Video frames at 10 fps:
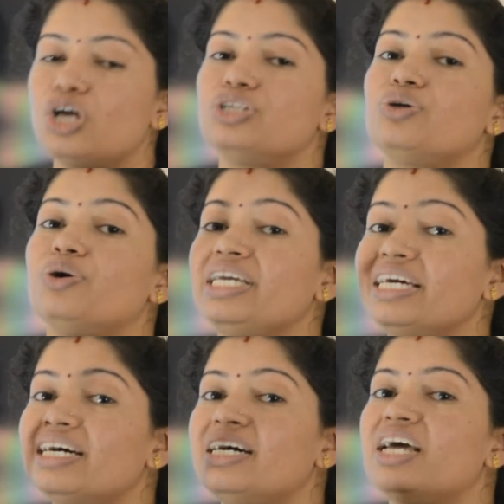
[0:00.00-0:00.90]
So
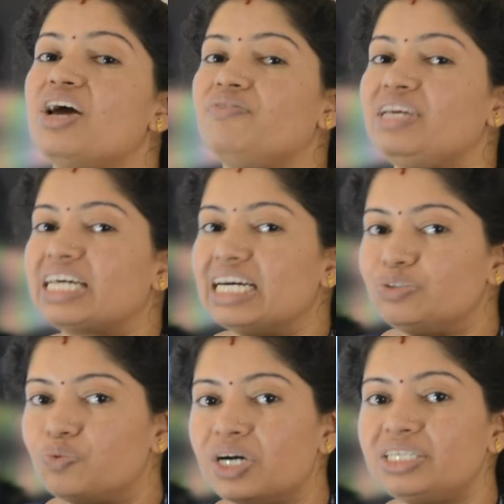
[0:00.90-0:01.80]
here we
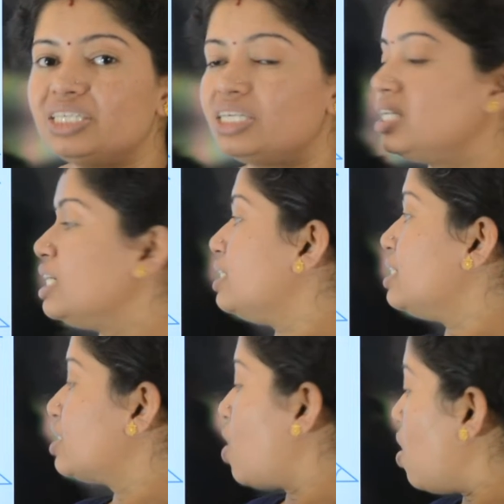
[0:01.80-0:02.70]
converted
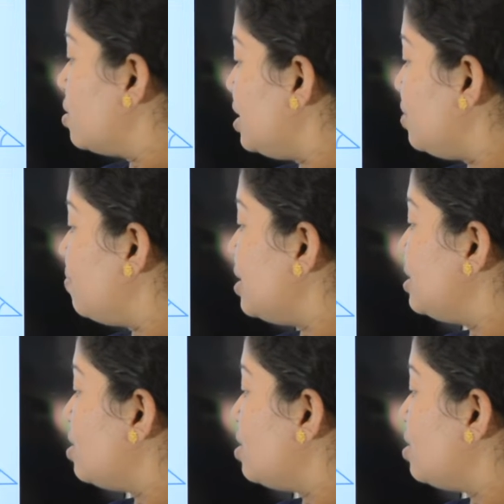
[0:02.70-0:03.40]
this cos inverse